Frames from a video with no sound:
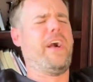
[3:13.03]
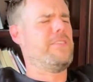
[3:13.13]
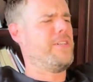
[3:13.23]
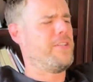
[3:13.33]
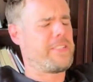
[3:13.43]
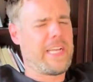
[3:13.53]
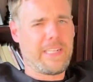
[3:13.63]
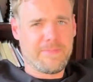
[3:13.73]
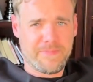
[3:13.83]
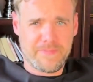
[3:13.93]
Okay.
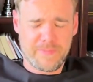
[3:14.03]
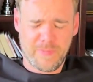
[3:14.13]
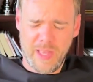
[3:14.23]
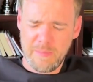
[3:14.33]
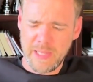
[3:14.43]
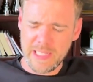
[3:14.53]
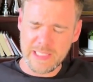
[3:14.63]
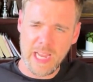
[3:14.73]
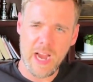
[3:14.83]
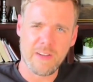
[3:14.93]
I'm getting
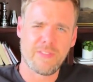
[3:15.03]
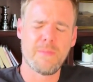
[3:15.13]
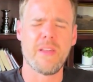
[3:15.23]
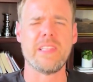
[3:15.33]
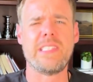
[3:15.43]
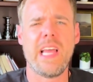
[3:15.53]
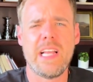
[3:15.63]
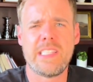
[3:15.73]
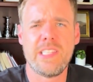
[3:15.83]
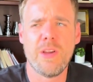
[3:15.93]
tired from all this
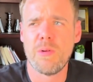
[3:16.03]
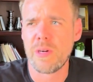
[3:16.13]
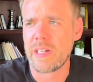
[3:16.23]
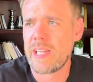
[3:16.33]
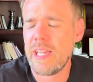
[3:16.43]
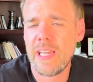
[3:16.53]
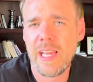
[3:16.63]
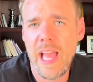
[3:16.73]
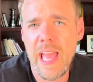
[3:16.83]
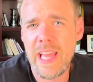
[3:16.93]
SEO work.
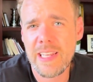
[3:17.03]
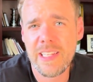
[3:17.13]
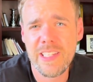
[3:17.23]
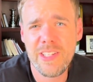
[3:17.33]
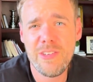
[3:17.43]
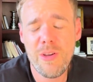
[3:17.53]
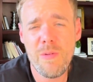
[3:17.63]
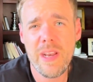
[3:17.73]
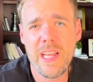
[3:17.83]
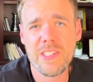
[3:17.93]
And you know
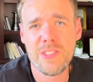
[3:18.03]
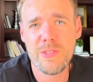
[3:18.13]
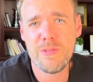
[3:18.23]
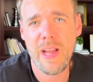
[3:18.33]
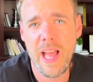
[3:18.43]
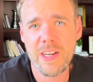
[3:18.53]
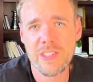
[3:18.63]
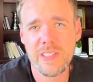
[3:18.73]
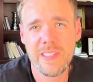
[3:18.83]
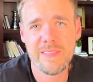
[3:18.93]
what I do
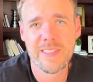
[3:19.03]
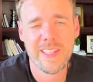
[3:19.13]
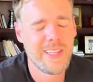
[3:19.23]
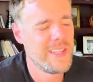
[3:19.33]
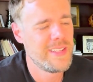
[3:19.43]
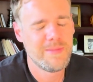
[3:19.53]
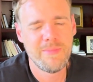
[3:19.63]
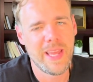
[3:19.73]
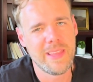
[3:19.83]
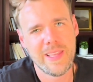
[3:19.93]
actually?
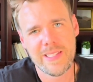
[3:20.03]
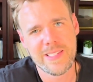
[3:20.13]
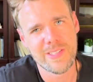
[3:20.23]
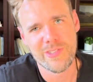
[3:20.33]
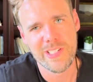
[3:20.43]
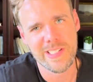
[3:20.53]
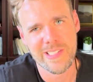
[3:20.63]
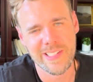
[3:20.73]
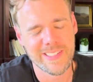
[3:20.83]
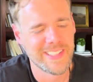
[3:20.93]
Man, that's so
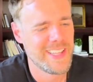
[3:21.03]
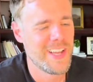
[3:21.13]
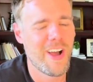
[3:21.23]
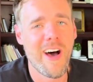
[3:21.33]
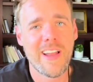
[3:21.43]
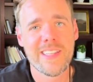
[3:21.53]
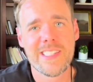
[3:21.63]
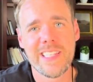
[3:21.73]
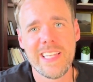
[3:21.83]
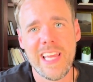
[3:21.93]
cheesy.
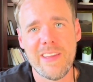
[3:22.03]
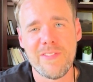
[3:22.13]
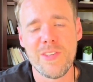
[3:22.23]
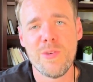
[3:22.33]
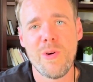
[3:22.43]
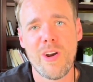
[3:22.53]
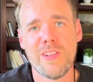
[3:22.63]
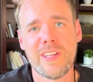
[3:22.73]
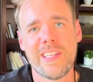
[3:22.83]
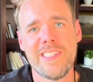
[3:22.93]
Honestly, if you are
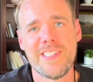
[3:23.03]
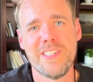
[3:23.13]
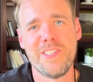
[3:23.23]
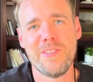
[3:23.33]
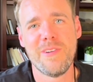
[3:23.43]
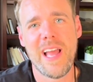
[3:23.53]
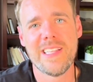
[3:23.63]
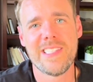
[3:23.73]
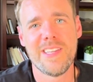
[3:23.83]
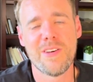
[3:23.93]
looking to do
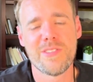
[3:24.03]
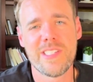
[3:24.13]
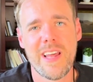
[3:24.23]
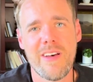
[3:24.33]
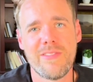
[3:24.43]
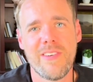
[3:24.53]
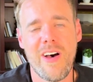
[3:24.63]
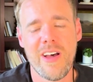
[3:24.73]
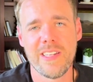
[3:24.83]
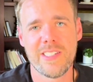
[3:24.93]
SEO stuff
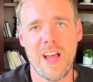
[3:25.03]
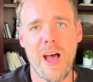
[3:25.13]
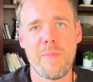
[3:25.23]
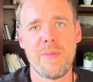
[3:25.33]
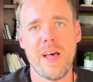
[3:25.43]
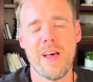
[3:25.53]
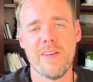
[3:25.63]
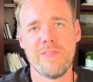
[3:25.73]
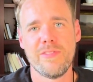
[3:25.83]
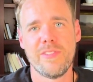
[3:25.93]
on top
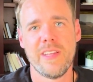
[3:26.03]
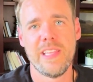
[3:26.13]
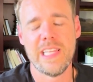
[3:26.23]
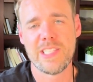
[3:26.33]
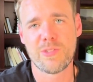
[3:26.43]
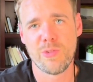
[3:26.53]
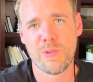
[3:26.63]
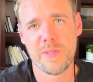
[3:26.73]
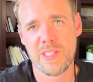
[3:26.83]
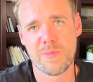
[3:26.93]
of this Google
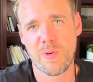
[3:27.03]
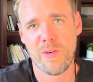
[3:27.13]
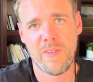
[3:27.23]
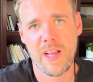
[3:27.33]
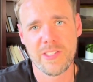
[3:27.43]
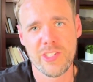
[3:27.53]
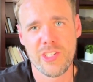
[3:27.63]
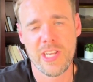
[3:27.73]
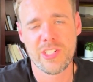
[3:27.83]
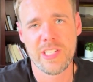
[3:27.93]
Business Profile
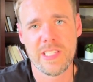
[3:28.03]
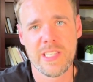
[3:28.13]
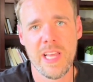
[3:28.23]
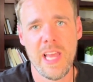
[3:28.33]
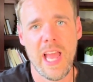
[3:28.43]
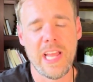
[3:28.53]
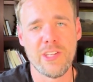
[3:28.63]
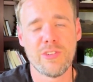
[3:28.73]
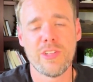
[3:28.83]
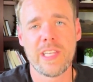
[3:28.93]
suggestions and
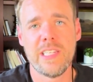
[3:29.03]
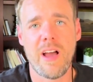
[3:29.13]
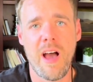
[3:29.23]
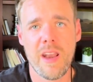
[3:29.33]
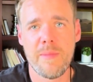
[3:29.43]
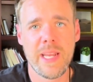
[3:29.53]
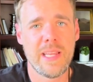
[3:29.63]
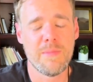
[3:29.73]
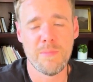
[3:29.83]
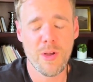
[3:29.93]
you're looking to automate
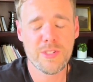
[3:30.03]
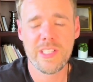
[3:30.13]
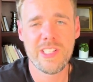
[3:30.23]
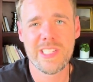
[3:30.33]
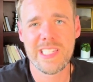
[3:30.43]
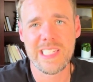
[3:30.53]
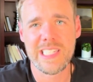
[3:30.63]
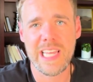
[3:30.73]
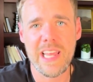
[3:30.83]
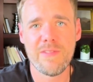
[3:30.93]
it mostly just to
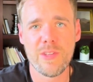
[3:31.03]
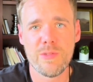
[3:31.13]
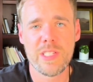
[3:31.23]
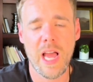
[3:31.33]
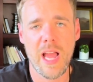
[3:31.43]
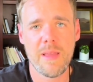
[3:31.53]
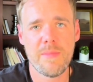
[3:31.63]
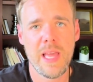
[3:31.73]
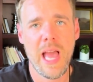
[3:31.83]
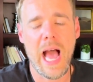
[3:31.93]
save you time,
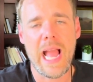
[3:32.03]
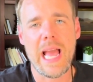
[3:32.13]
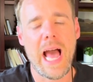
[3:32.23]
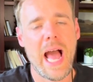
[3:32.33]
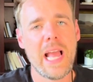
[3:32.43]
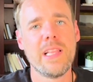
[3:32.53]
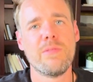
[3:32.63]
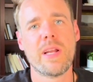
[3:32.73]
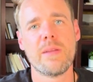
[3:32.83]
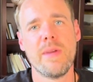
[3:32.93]
I highly
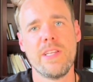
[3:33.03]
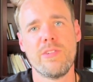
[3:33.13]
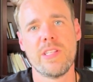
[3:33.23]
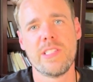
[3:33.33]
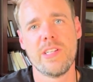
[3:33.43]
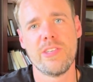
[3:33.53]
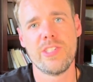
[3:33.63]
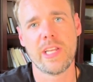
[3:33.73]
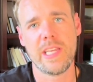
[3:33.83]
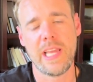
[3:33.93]
recommend you consider
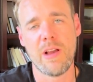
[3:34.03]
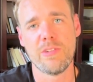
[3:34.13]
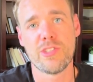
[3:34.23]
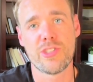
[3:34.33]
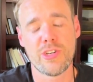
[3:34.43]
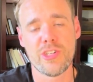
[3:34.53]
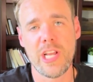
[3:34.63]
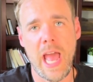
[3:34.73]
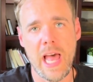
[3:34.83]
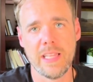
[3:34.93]
checking out Search
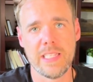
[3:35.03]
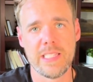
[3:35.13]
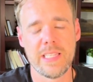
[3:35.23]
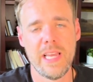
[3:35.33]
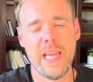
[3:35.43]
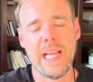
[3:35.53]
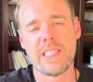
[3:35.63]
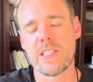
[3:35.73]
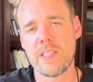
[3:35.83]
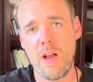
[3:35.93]
Atlas. It's
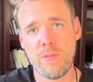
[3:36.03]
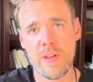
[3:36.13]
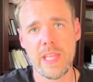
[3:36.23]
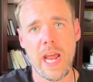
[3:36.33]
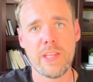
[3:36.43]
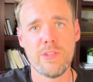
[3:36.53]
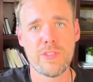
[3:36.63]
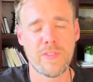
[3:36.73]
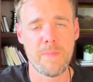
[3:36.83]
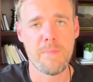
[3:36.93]
a software that I use
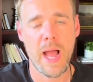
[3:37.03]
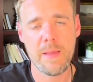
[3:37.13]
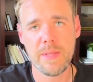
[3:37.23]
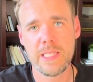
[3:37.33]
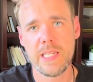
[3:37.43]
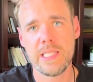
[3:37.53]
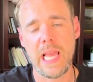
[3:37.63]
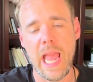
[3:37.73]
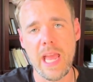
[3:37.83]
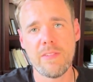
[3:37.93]
for my business
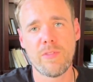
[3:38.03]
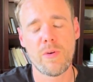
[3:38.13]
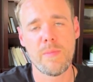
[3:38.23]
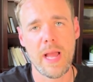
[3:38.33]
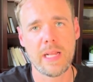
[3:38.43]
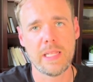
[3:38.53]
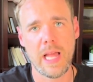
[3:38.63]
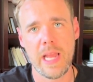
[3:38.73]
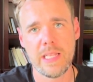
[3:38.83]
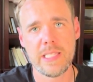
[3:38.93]
and for my
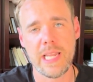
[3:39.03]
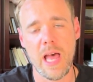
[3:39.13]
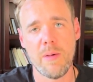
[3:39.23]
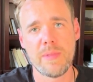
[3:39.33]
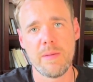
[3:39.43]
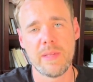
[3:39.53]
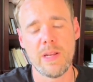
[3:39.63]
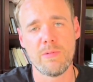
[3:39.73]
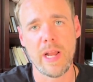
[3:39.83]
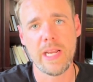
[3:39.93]
clients to help them get
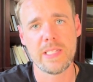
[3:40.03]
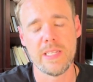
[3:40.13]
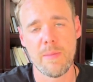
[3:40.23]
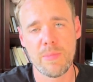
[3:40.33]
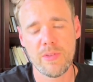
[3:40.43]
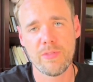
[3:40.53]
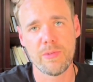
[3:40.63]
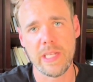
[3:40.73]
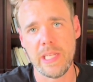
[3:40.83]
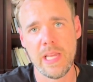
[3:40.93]
ranked number
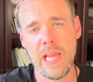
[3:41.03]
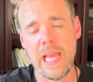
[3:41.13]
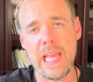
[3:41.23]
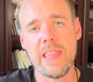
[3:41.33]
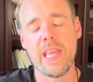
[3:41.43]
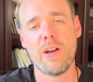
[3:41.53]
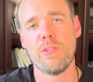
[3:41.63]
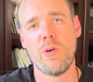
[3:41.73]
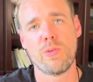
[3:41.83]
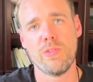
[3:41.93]
3 in their
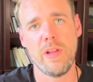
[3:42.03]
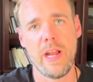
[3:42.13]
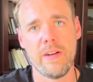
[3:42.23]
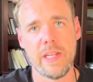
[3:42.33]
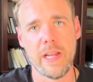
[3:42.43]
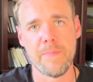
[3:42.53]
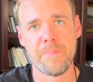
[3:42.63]
local area.